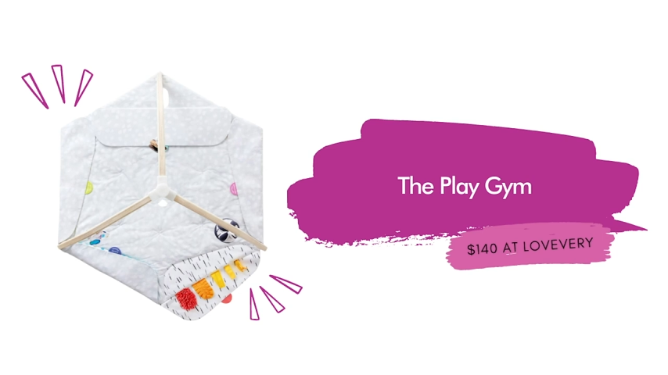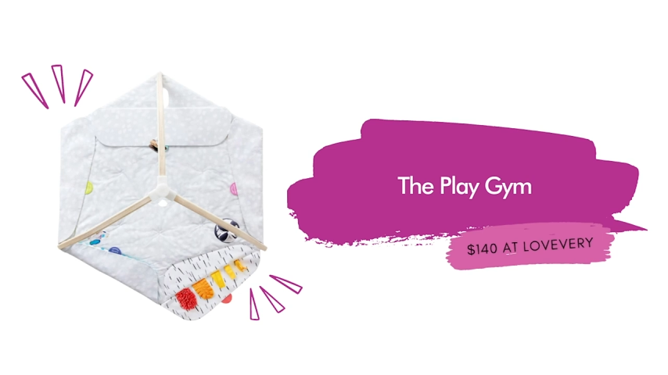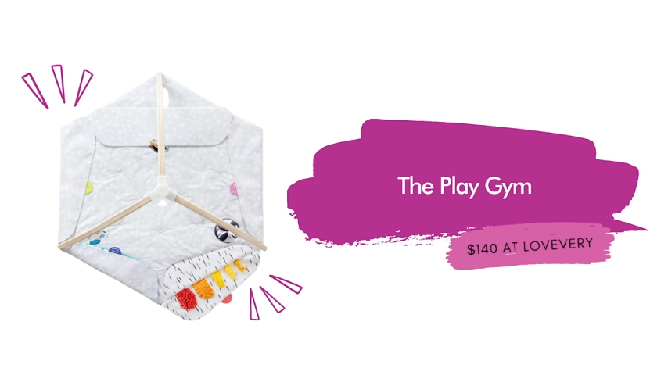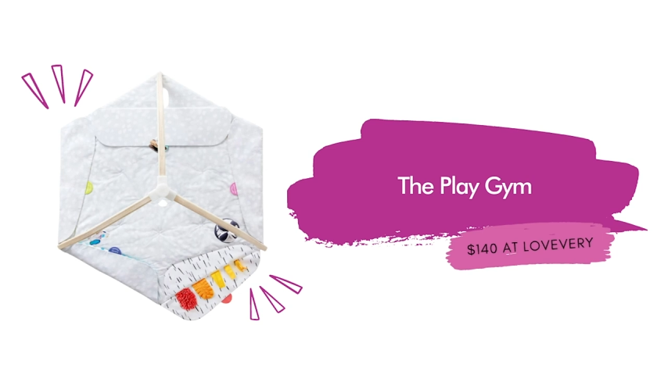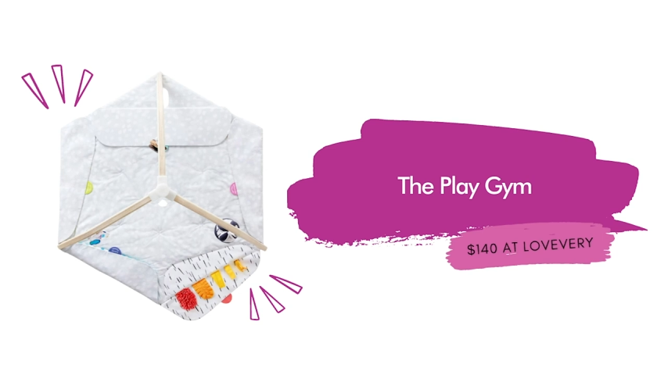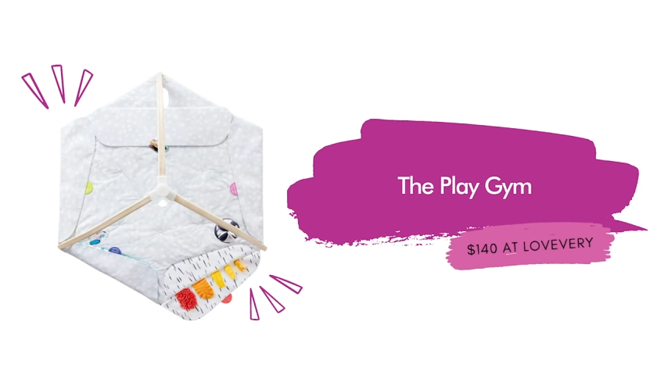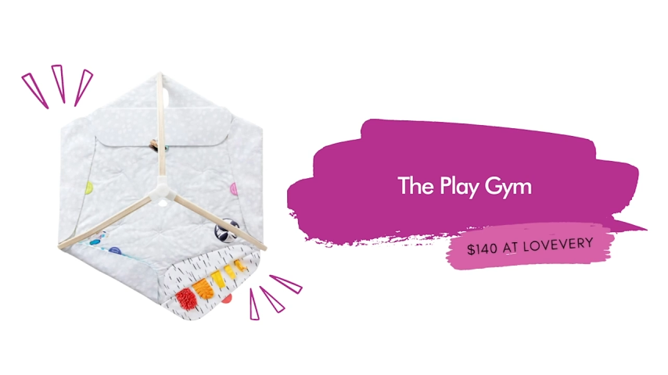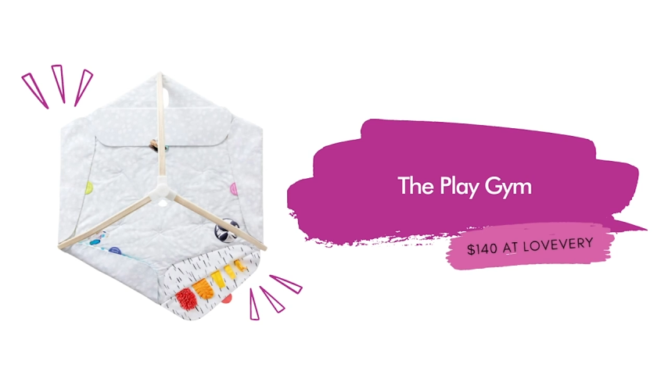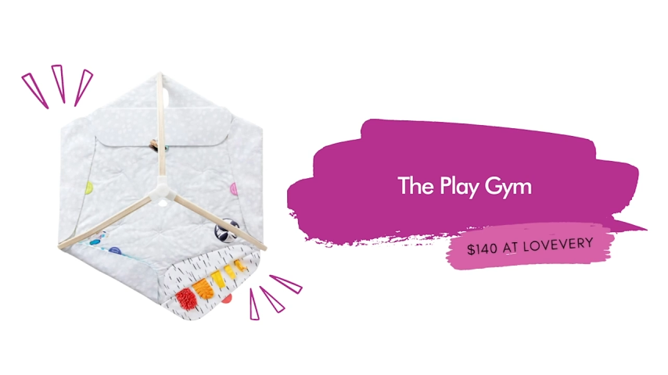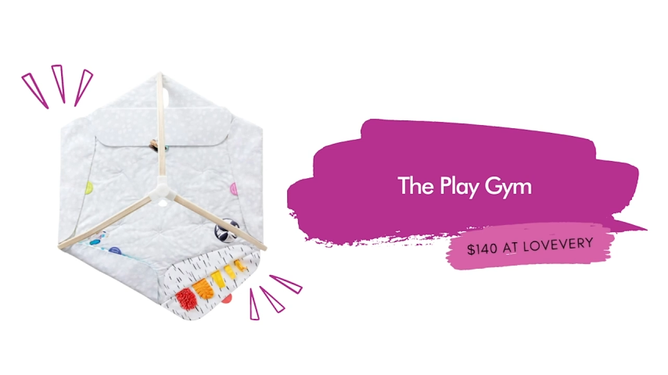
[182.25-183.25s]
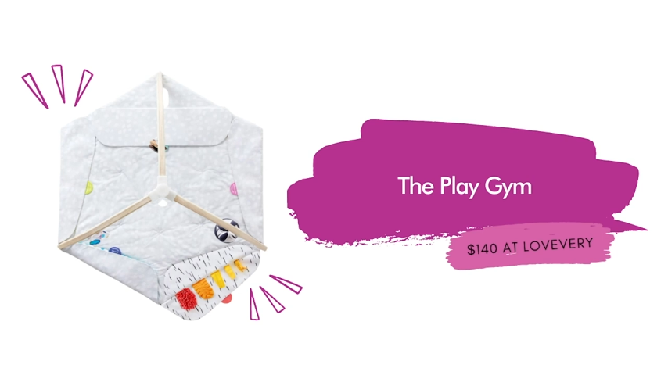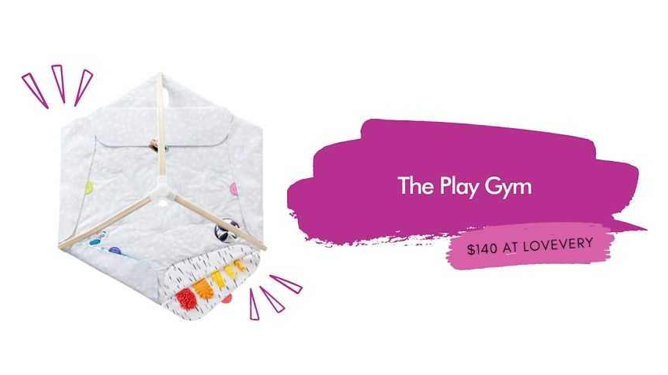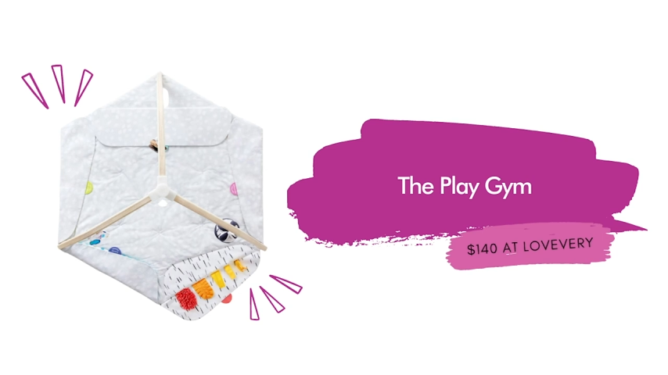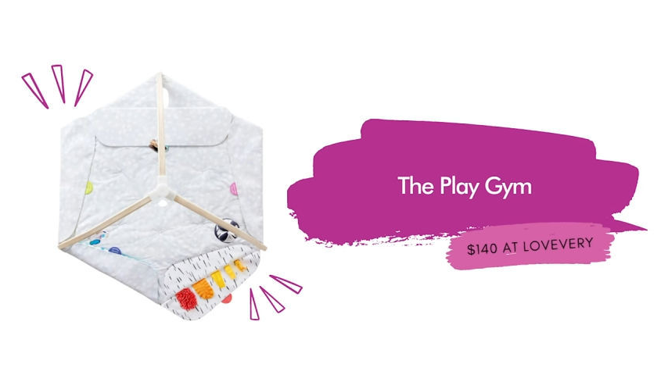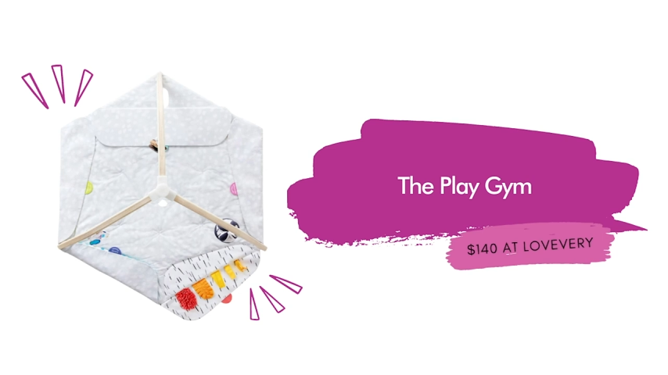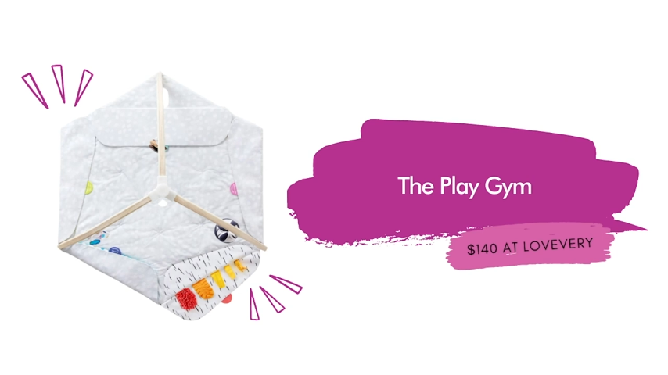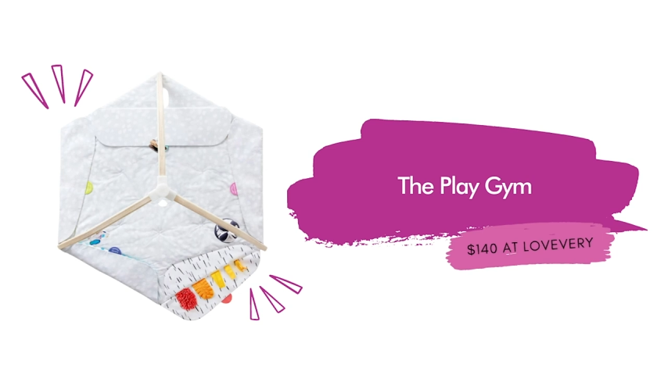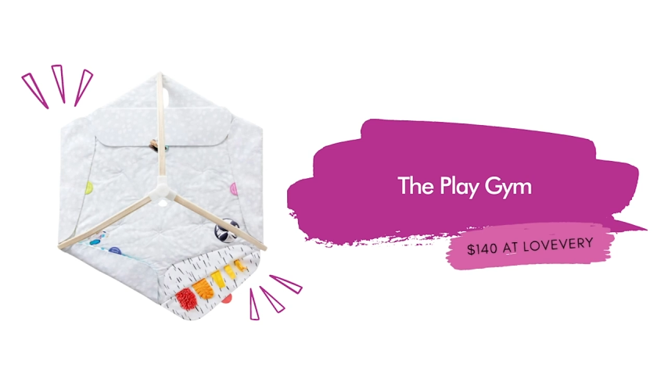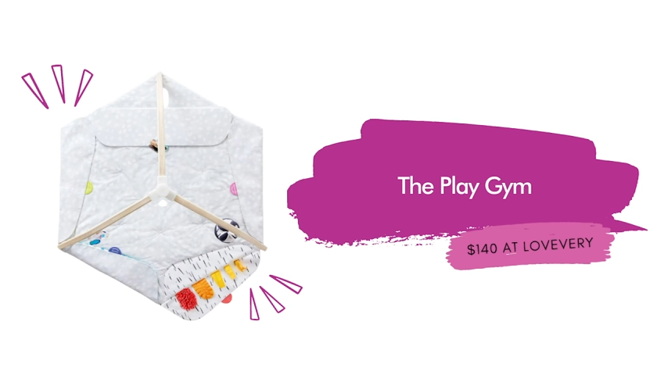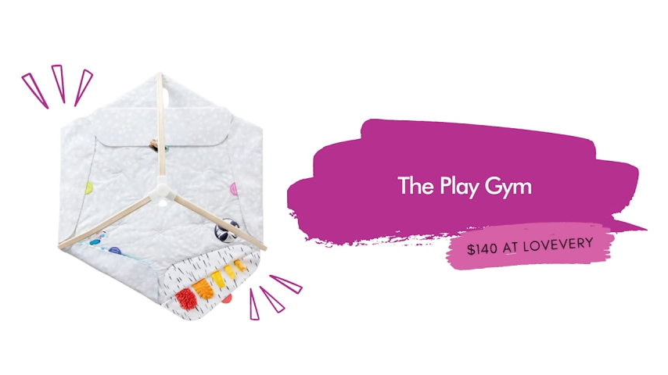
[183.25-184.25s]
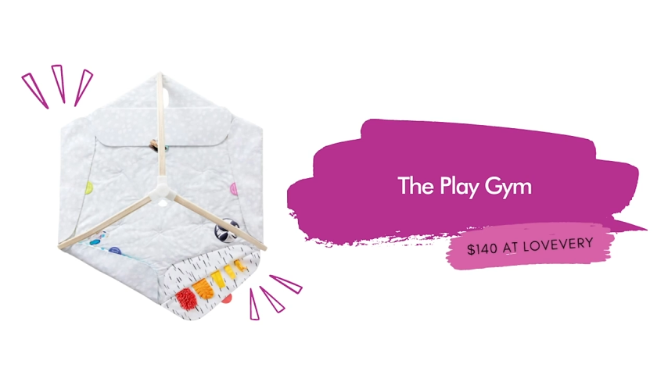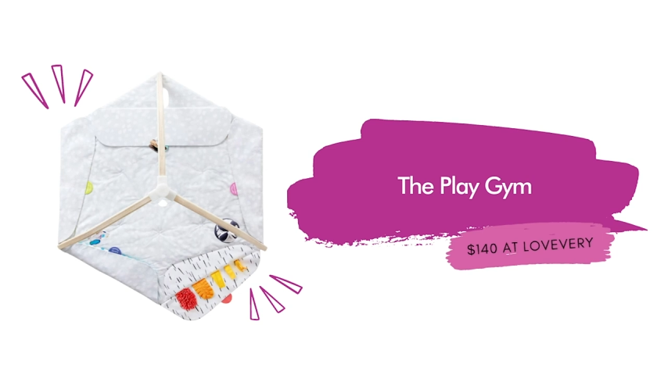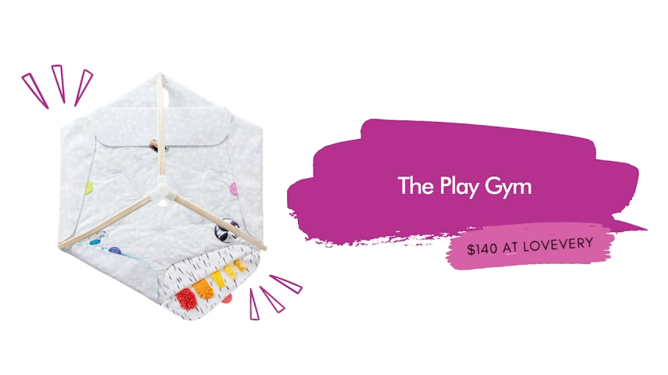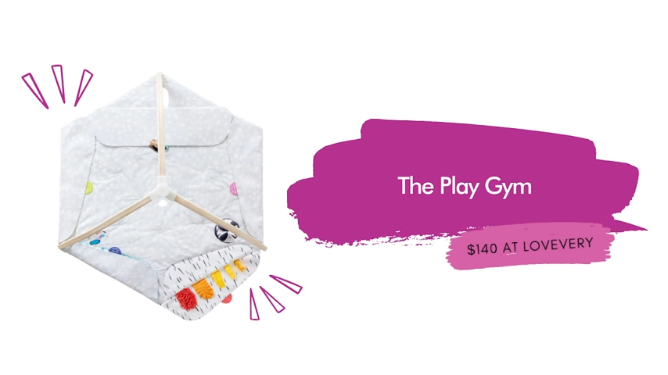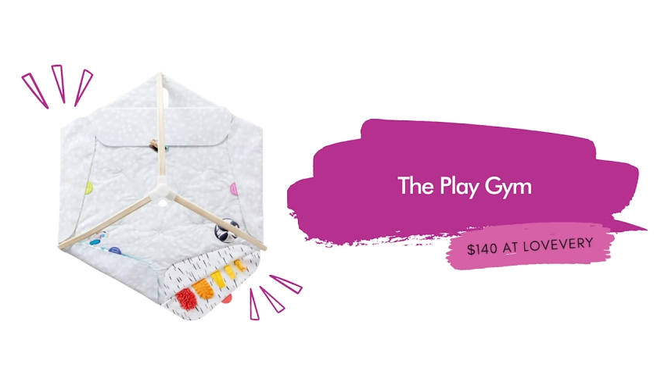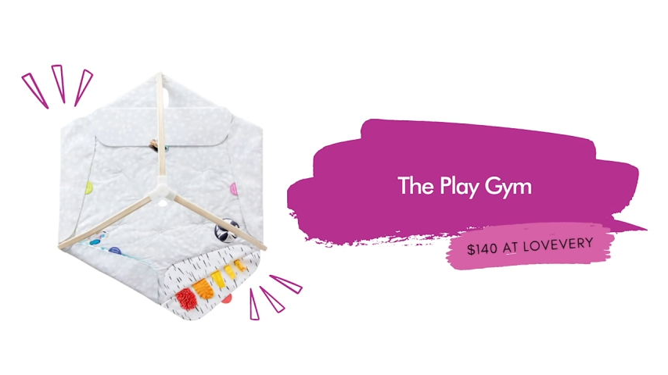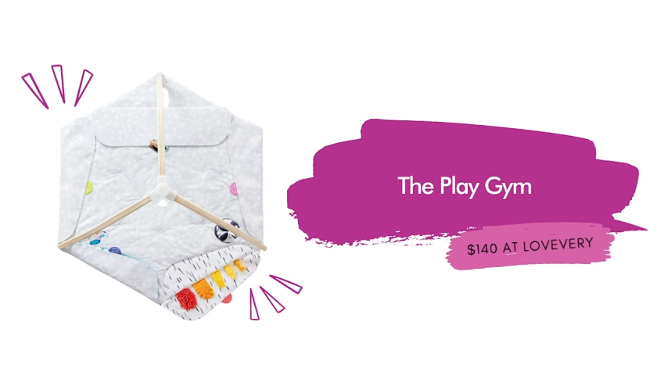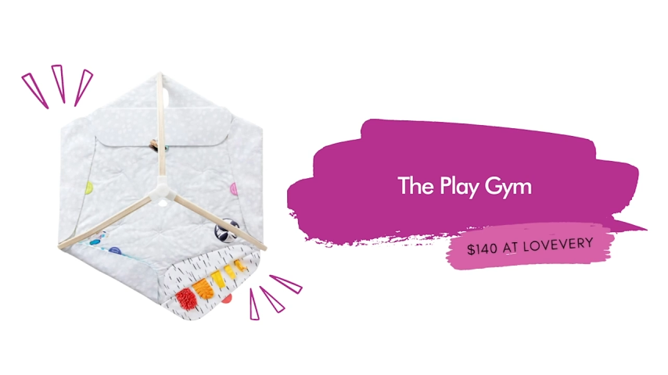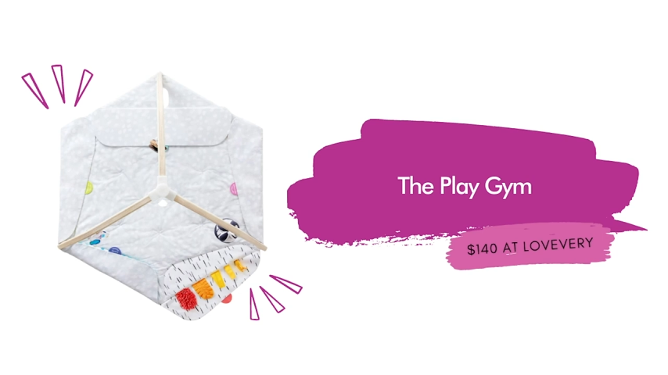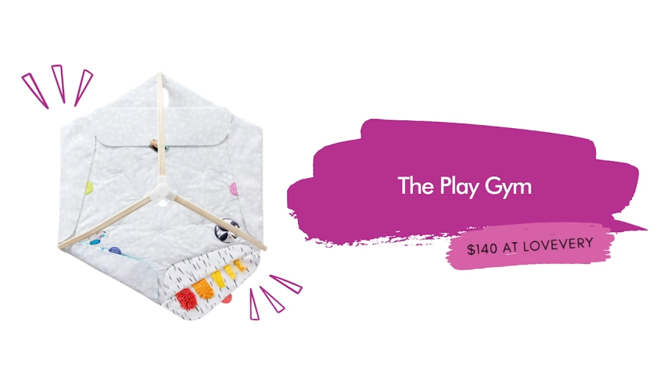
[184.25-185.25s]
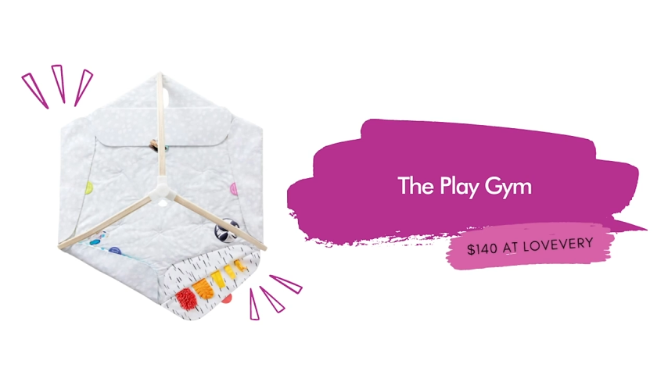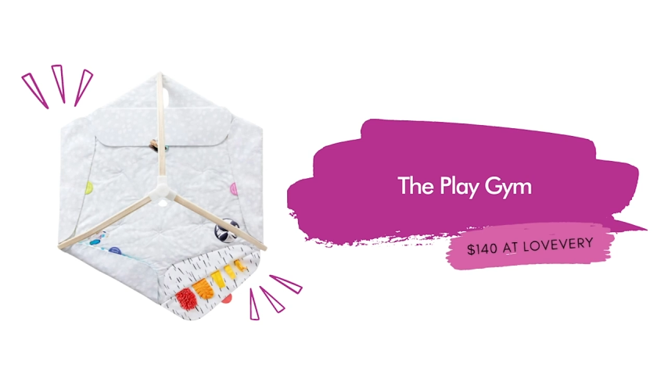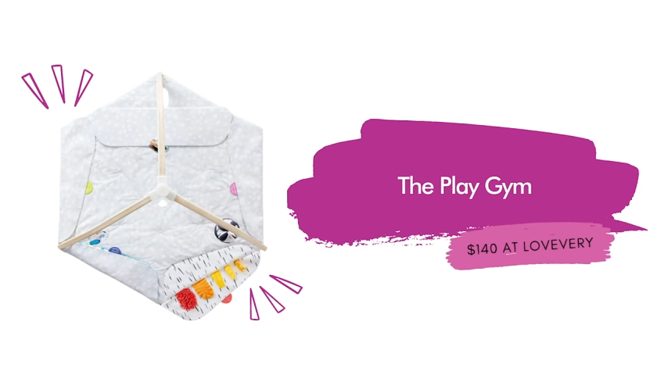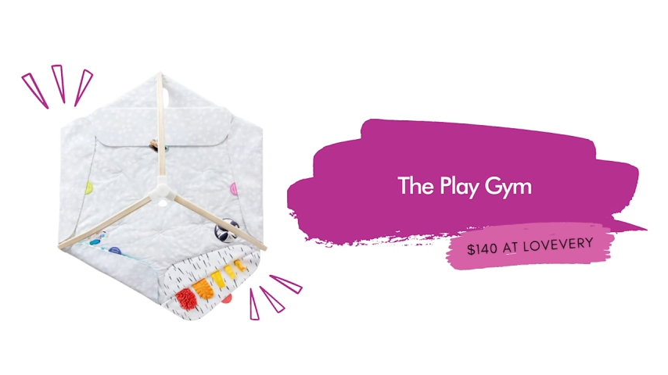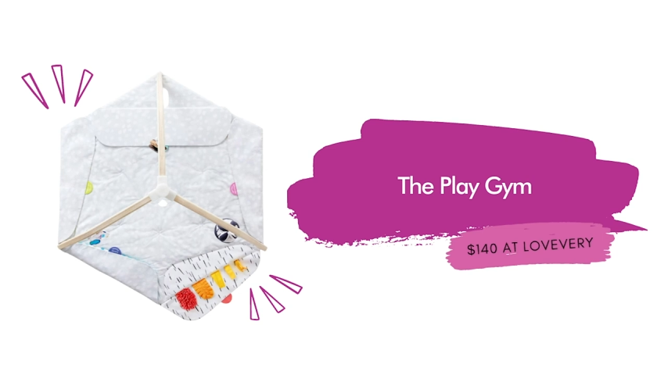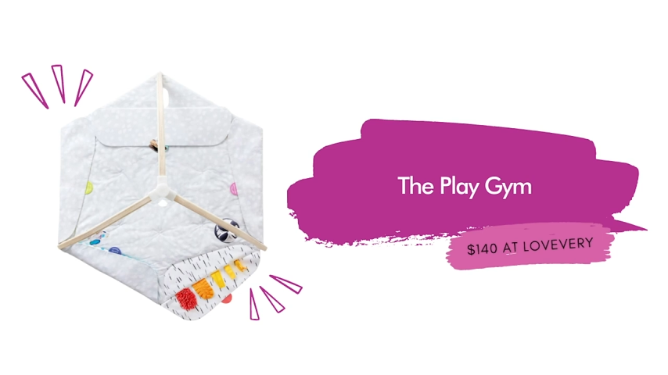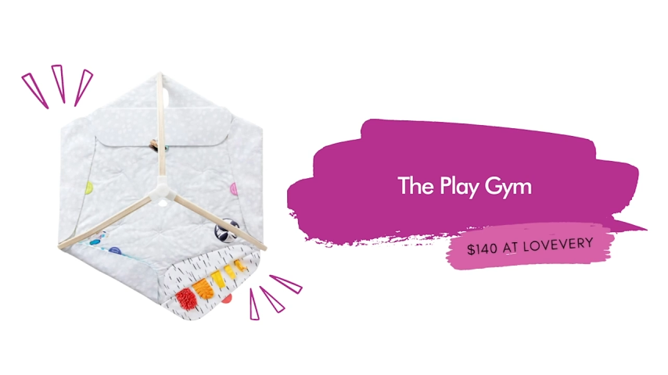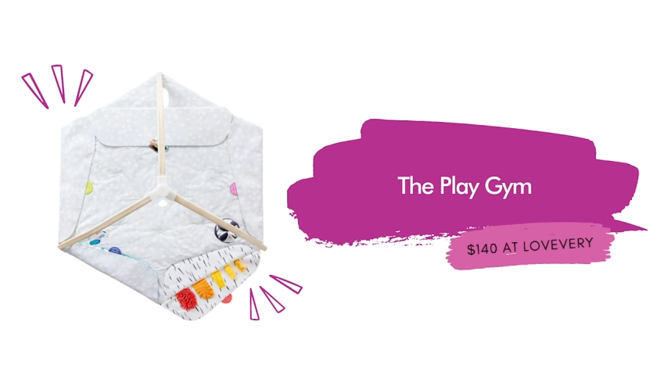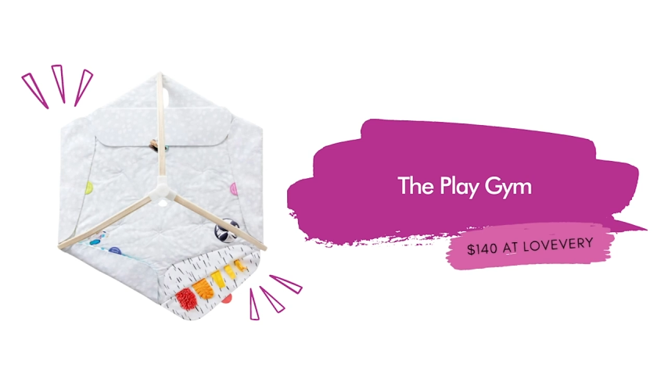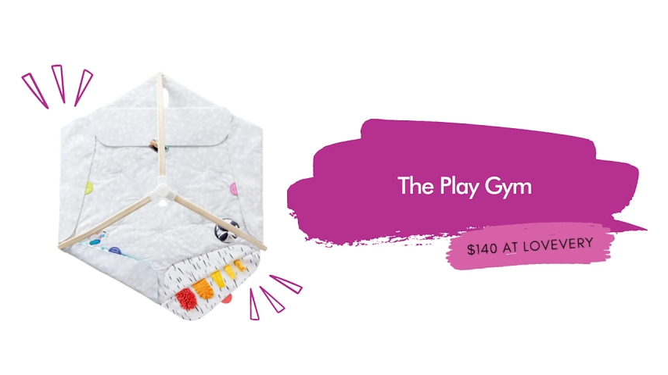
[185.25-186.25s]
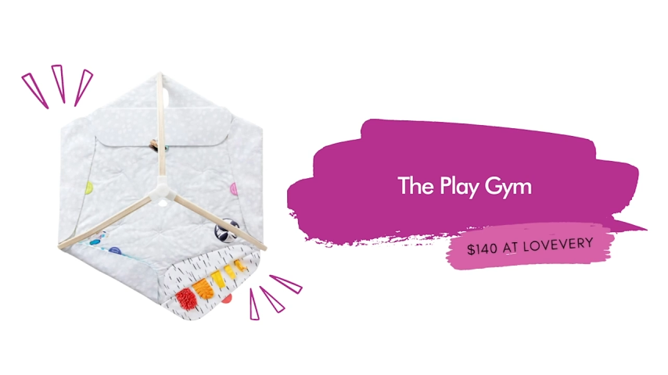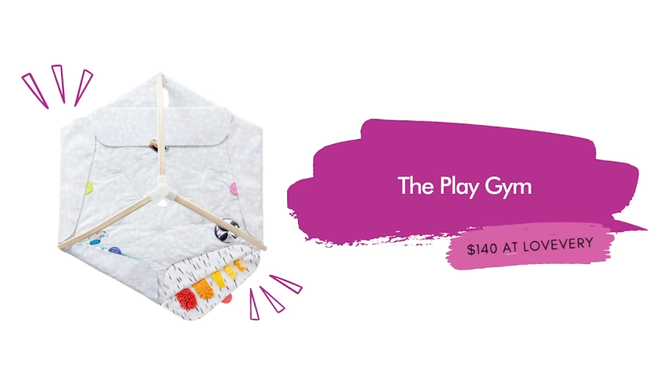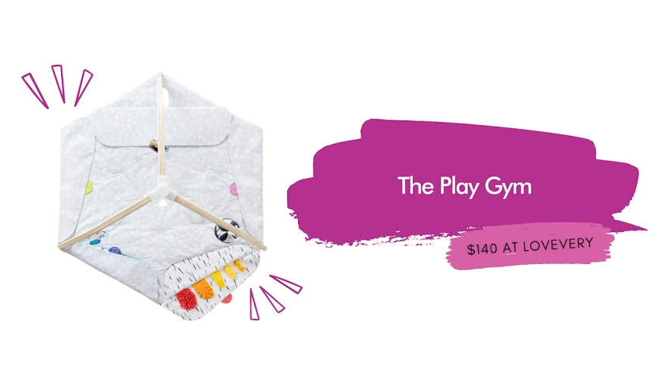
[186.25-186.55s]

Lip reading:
[unreadable: no face in view]